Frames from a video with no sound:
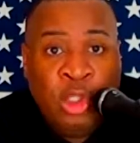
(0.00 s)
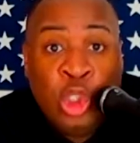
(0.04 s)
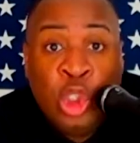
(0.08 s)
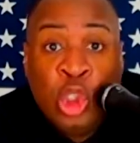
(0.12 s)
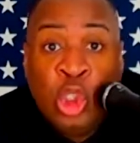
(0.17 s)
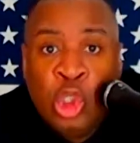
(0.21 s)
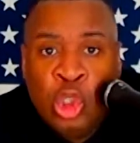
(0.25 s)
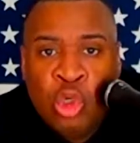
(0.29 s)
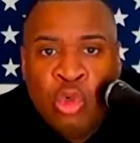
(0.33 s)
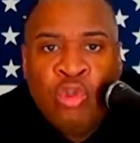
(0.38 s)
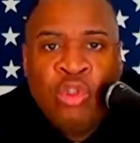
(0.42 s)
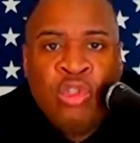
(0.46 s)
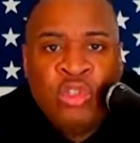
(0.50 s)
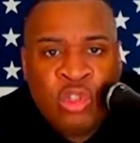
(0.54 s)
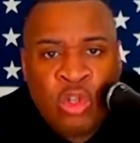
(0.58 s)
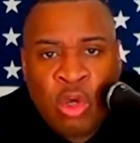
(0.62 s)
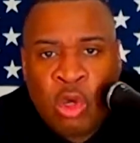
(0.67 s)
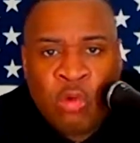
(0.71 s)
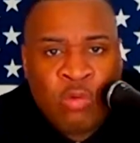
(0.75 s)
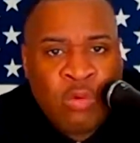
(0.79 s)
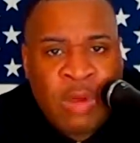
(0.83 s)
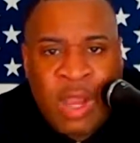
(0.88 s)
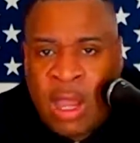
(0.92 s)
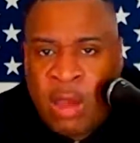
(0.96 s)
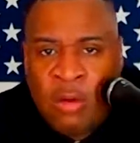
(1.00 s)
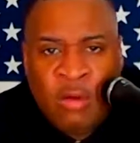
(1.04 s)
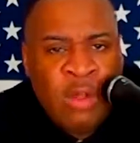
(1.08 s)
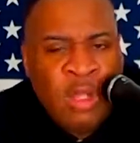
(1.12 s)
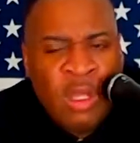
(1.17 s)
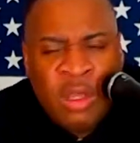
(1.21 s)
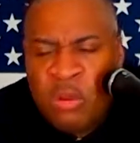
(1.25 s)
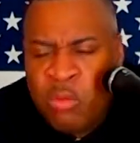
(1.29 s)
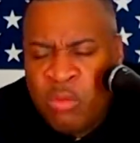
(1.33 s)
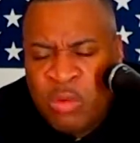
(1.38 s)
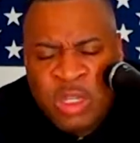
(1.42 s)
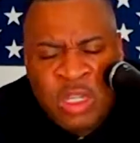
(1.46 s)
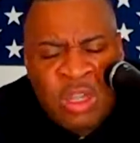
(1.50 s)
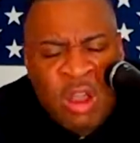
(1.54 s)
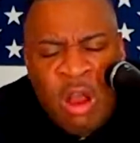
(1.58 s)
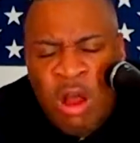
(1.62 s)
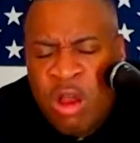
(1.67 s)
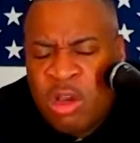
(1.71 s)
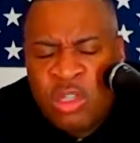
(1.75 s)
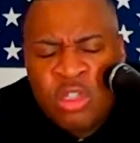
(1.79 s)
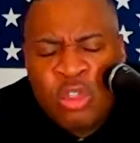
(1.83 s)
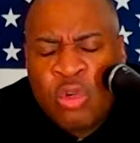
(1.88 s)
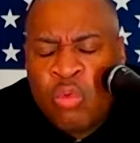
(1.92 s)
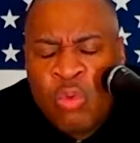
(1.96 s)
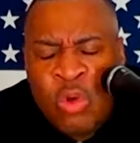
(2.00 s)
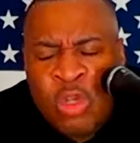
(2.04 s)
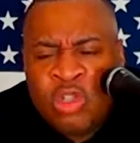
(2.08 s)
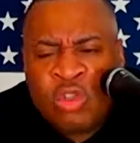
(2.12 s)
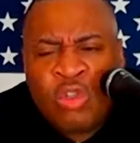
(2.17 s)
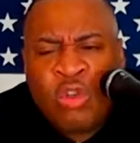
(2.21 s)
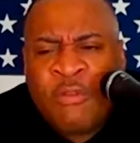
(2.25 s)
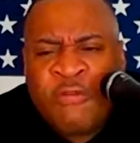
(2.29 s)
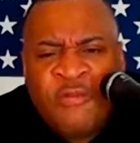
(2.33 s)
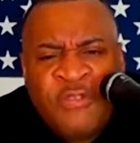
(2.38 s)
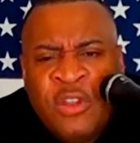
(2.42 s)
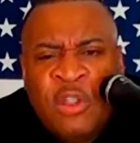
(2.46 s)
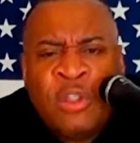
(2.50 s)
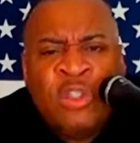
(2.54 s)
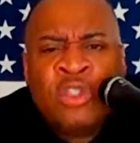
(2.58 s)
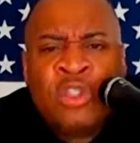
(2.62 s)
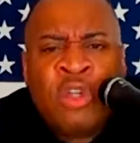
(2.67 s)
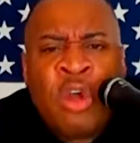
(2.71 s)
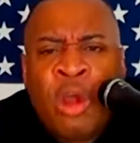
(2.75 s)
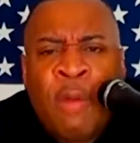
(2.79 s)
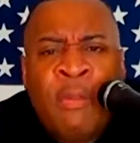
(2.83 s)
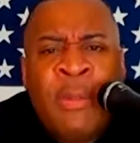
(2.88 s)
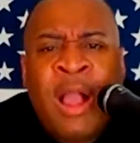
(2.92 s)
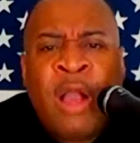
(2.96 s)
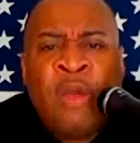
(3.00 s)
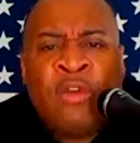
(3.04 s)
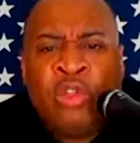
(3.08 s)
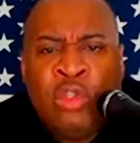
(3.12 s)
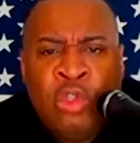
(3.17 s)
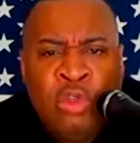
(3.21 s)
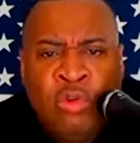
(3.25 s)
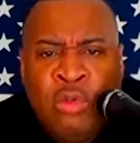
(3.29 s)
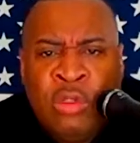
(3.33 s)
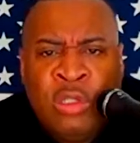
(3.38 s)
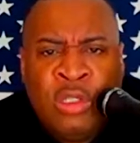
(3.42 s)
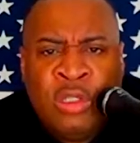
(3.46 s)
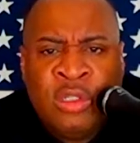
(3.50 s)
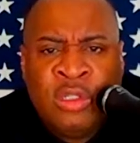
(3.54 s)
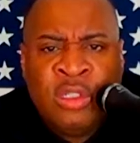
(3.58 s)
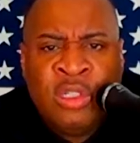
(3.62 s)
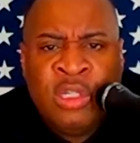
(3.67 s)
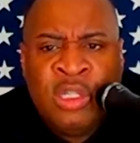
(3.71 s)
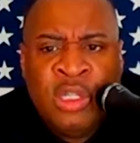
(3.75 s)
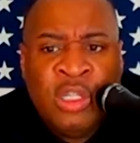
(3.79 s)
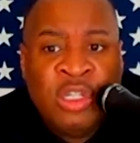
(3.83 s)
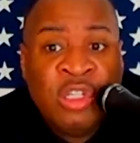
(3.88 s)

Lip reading: Unions are around. Regardless of what your feelings are about unions,